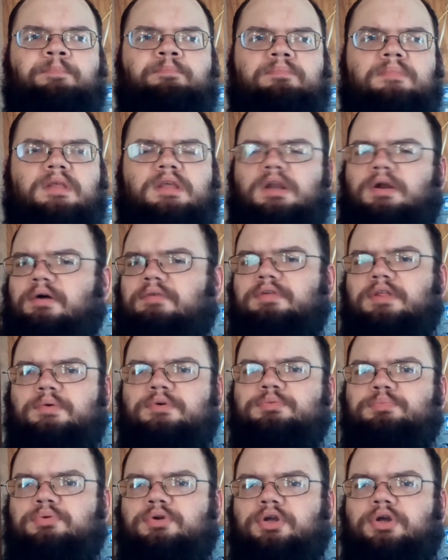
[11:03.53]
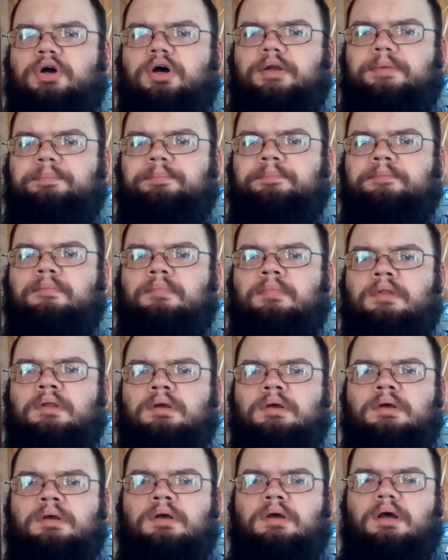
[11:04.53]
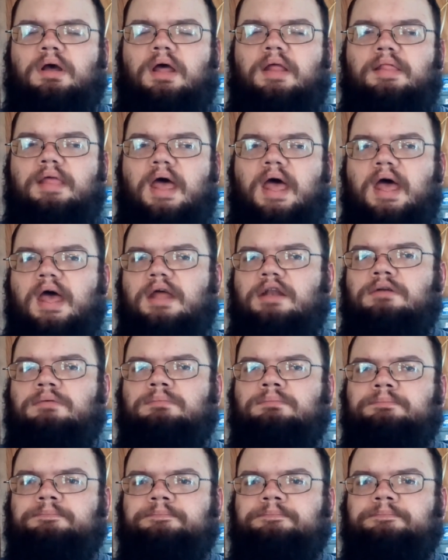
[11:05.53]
everything was pretty good. And then